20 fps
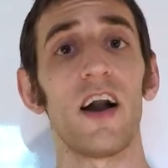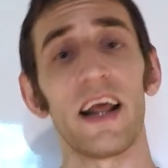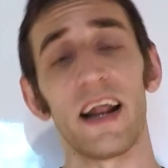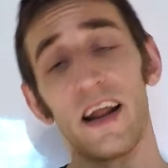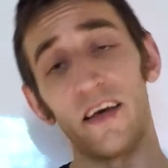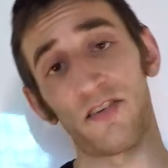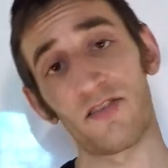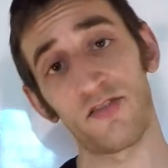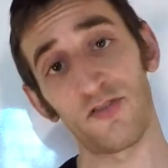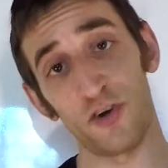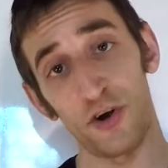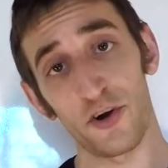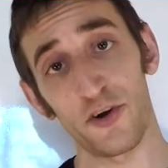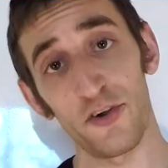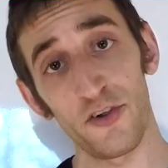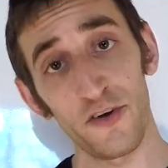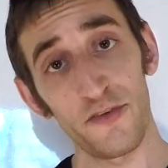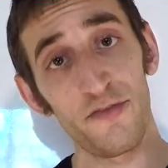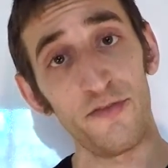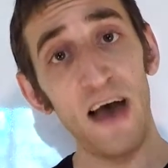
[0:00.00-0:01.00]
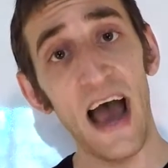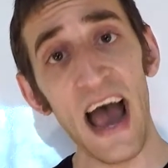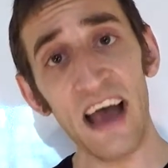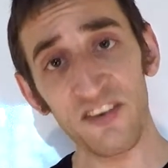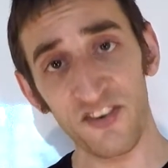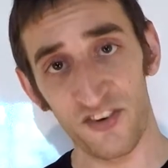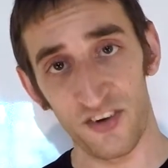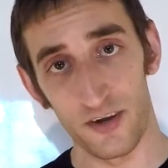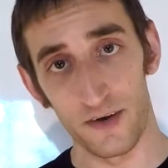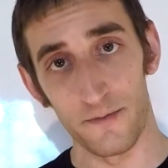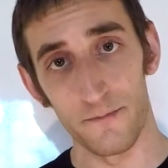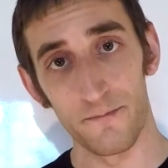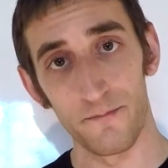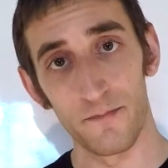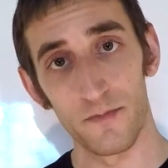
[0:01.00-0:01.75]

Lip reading: in a circular fashion,